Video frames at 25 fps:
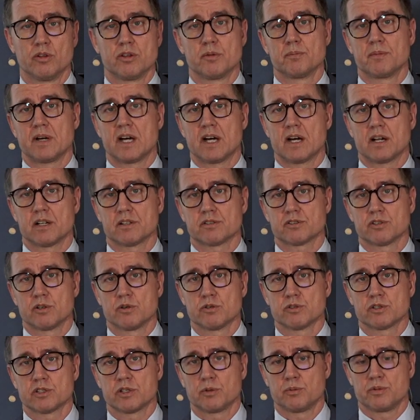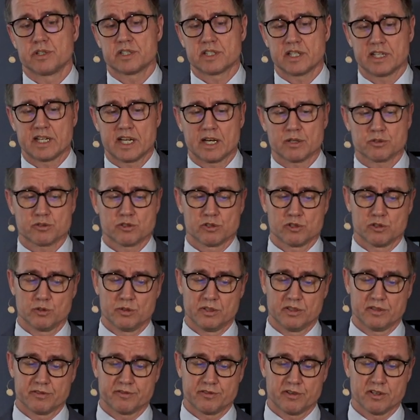the milestones that we set out to do
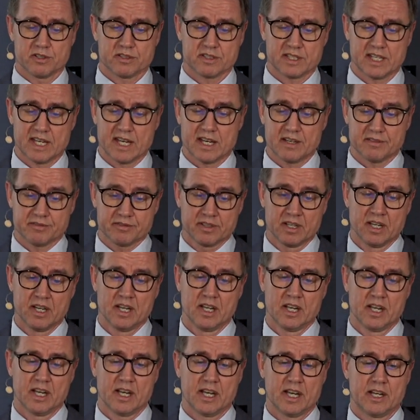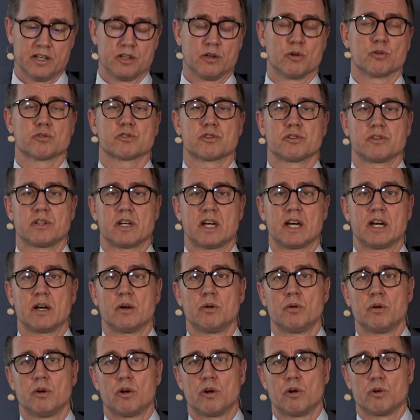in the first half, and also
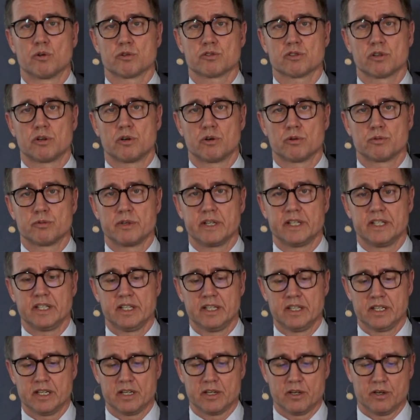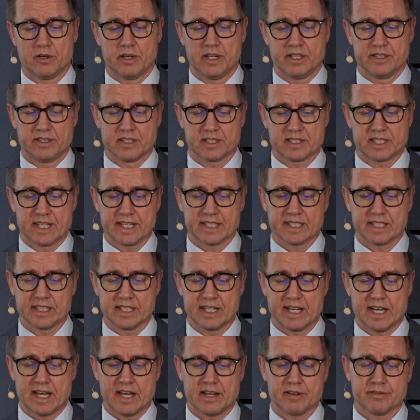now already in the second
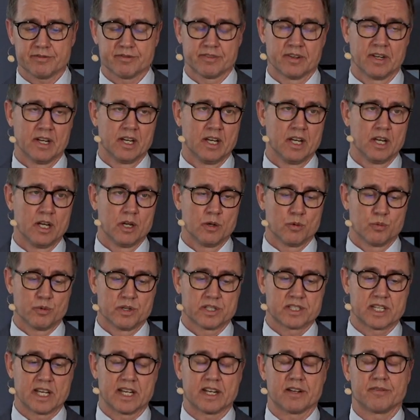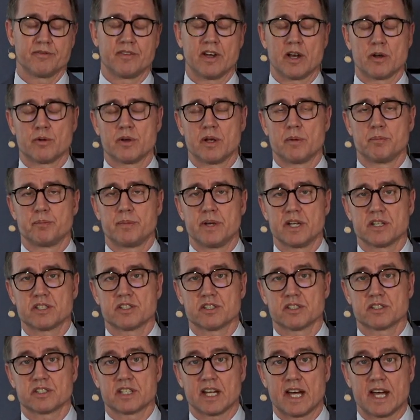half. We set a very
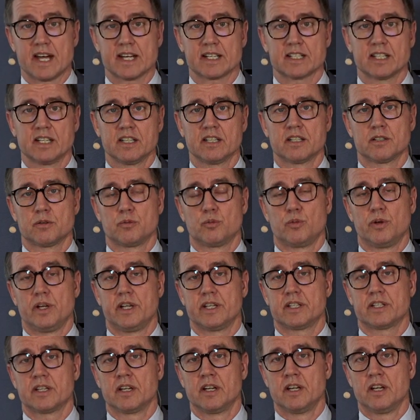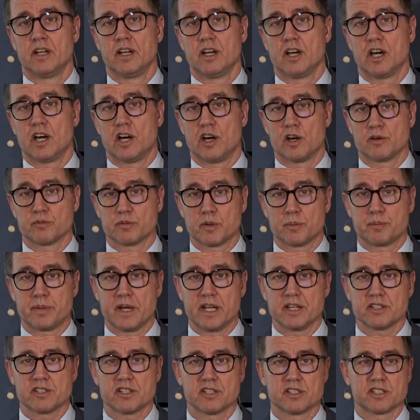ambitious target with 100
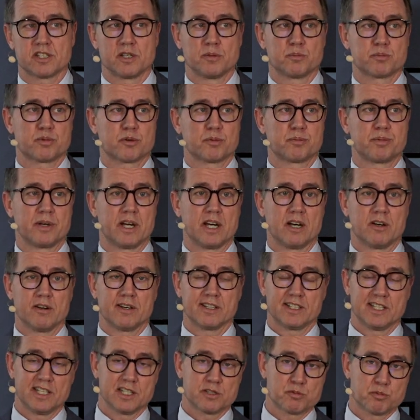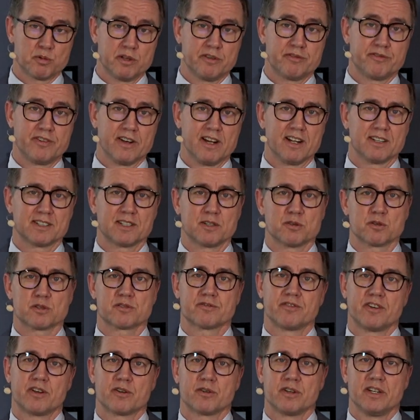patients in PROPEL. At least we felt it was
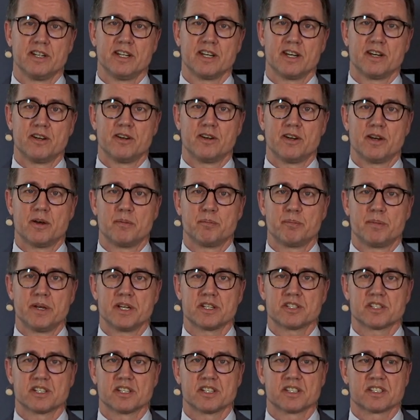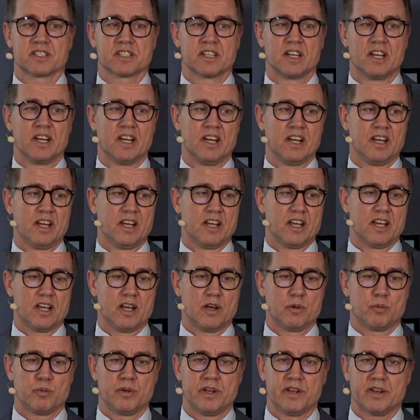very ambitious.
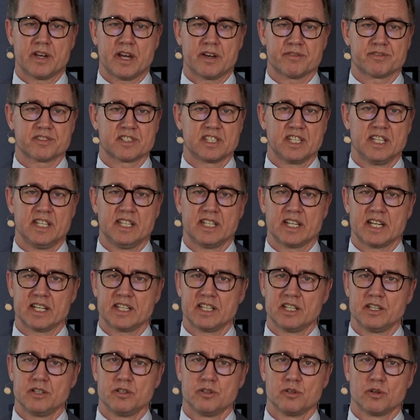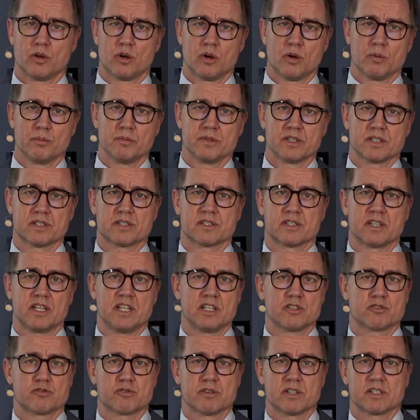We have seen an enormous
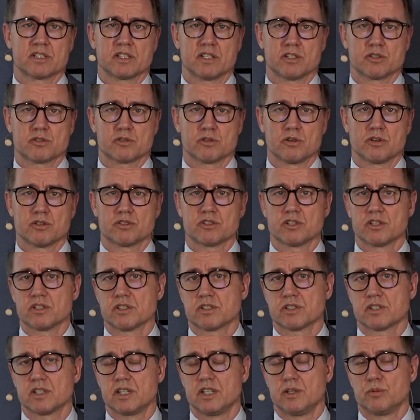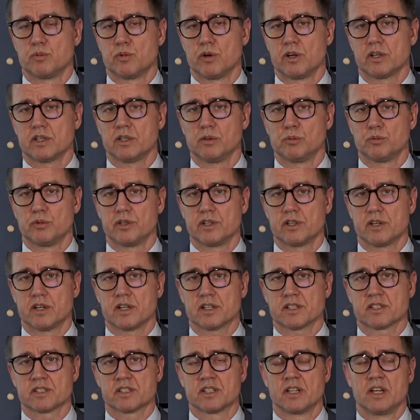interest in surgeons in working with
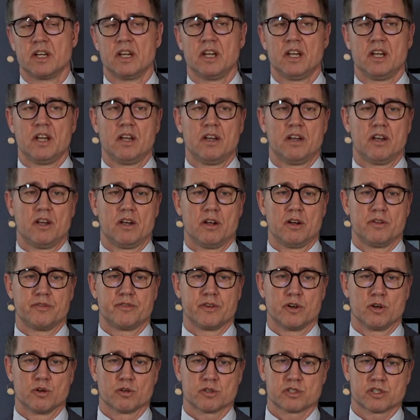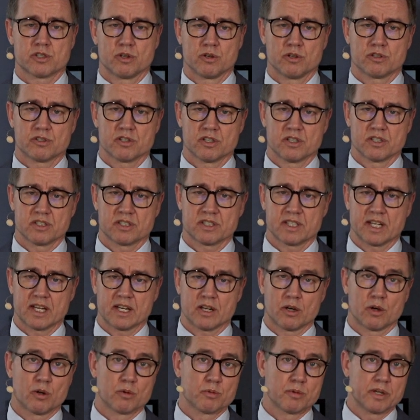us. Those surgeons that
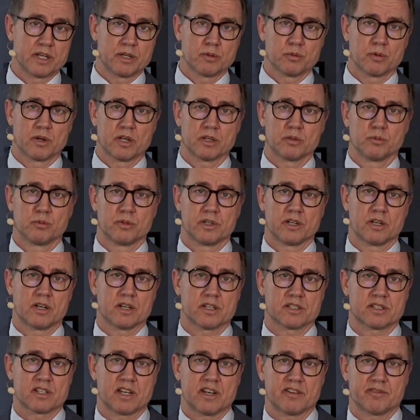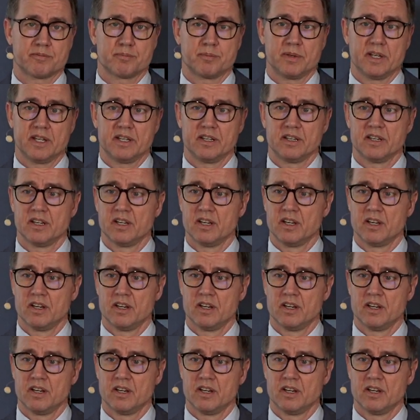are already working with us have been